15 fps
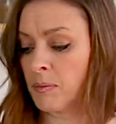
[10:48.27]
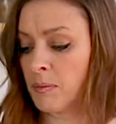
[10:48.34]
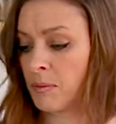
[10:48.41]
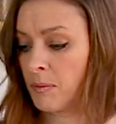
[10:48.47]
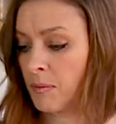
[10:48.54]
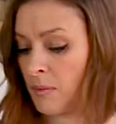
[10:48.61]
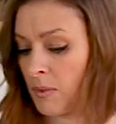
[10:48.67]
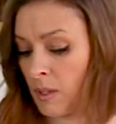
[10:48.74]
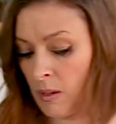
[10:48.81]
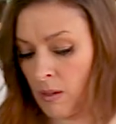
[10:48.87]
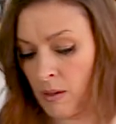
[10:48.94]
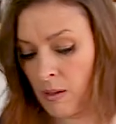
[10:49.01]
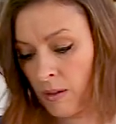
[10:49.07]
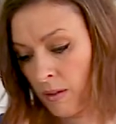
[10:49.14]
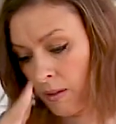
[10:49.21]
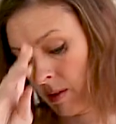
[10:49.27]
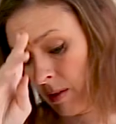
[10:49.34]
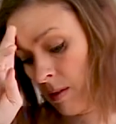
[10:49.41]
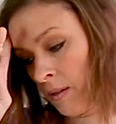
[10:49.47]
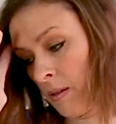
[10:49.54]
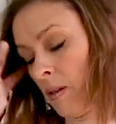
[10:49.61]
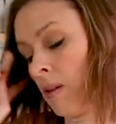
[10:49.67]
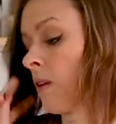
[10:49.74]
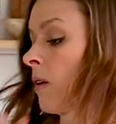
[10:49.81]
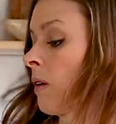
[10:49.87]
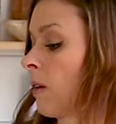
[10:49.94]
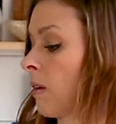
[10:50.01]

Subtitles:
Nothing is said.